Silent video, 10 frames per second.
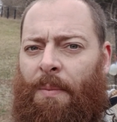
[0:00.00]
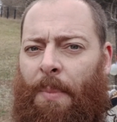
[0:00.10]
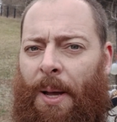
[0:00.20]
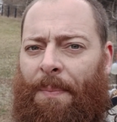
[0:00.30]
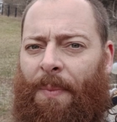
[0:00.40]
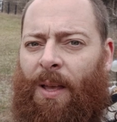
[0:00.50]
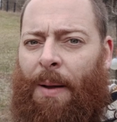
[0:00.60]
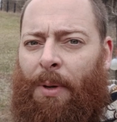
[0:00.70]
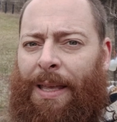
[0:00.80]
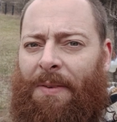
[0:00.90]
But
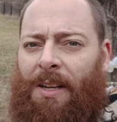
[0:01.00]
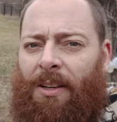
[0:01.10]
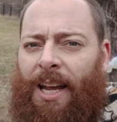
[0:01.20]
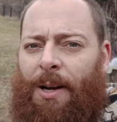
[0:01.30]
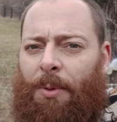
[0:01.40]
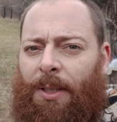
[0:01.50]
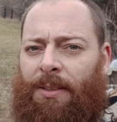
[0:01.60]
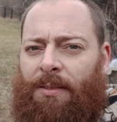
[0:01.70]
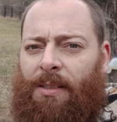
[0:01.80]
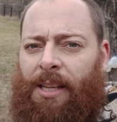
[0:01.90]
I'm going to give it another hour
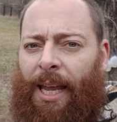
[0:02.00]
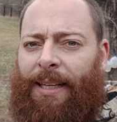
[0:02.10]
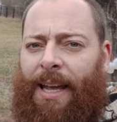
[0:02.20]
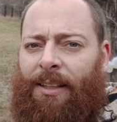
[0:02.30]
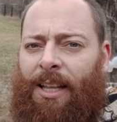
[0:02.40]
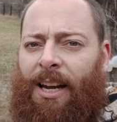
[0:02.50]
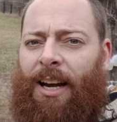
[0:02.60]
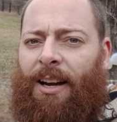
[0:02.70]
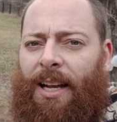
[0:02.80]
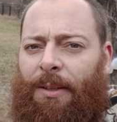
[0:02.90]
and take it down and let it
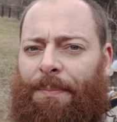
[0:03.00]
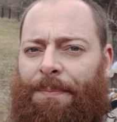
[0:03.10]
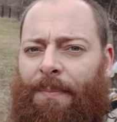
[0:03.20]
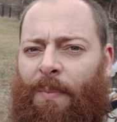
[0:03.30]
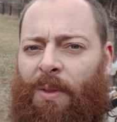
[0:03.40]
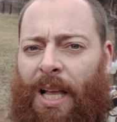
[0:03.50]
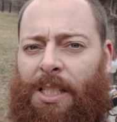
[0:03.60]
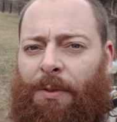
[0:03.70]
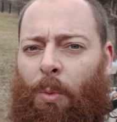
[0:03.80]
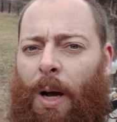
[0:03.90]
air out. Thanks
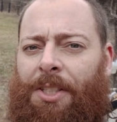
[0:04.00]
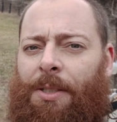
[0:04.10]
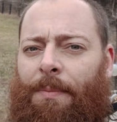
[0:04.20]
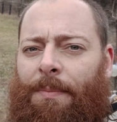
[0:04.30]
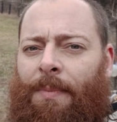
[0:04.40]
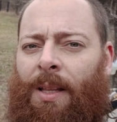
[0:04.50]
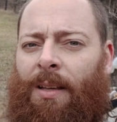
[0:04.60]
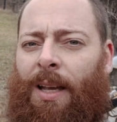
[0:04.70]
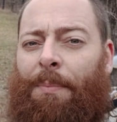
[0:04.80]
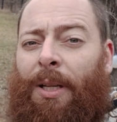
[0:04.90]
for watching,
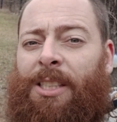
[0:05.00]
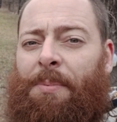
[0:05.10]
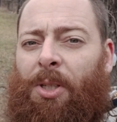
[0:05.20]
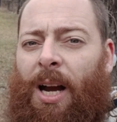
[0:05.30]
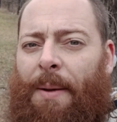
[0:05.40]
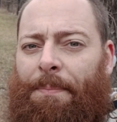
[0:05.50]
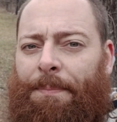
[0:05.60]
and please subscribe.